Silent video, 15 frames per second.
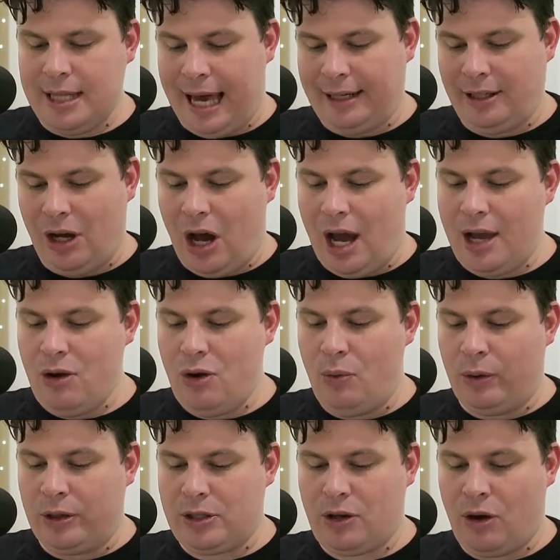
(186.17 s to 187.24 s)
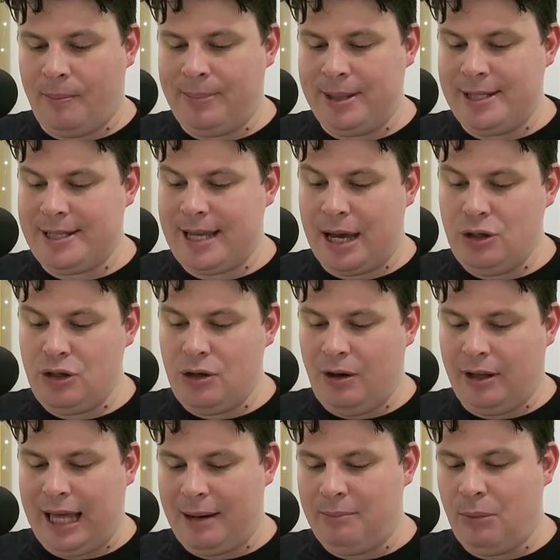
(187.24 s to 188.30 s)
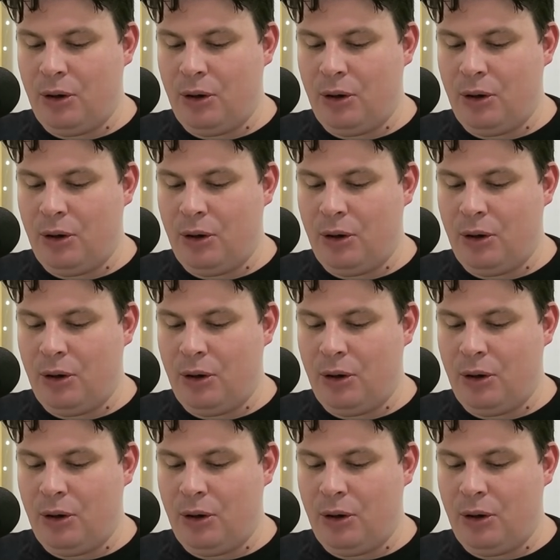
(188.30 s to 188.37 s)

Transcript: that guy who wants compensation on that